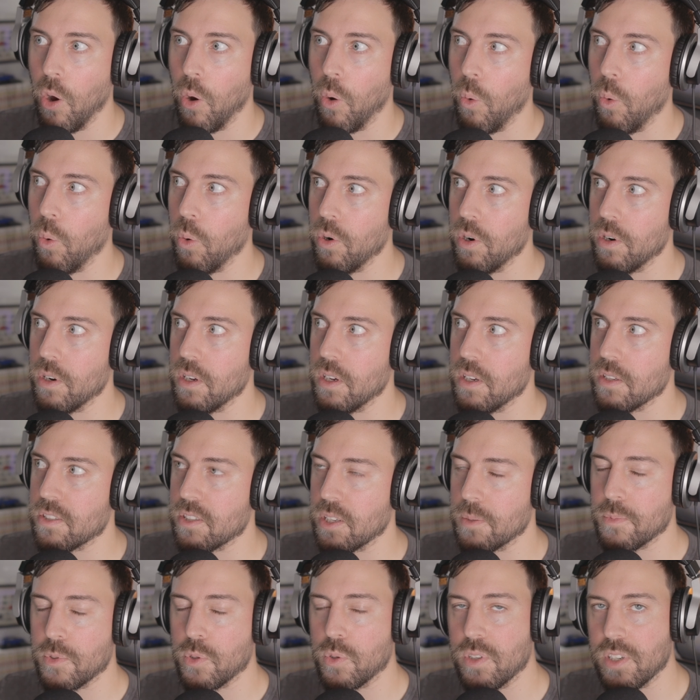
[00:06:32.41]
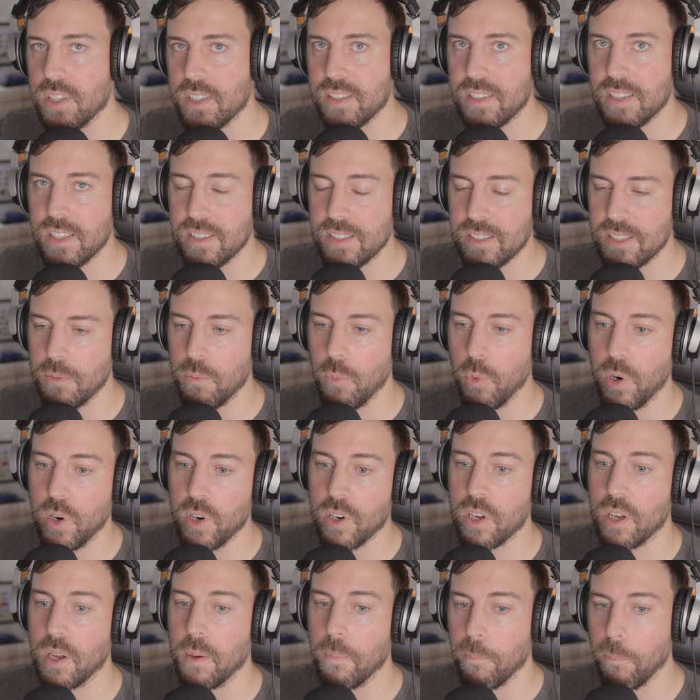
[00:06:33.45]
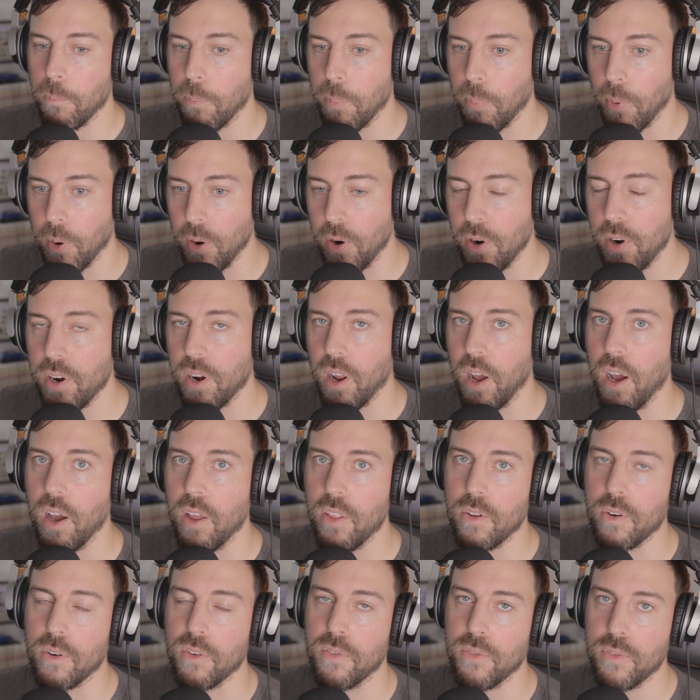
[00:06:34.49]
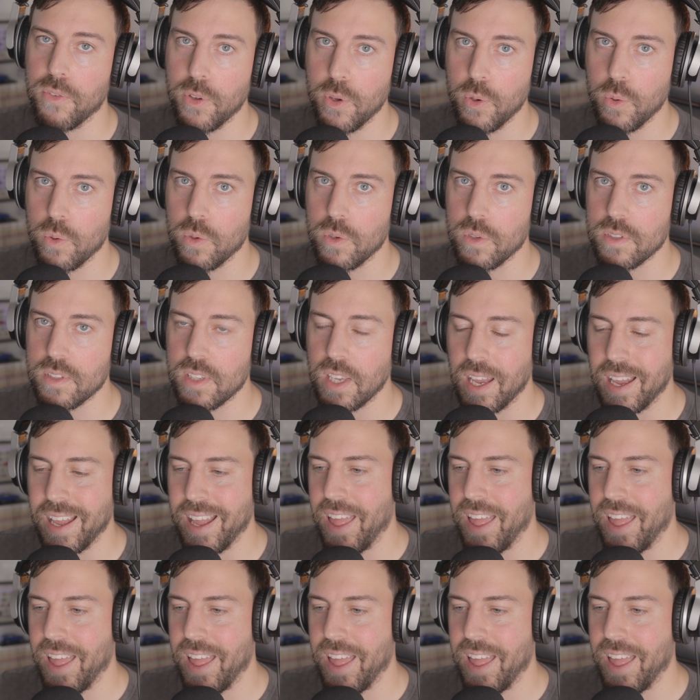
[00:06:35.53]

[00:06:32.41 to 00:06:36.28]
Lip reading: or some sort of system where it can burn other fuels,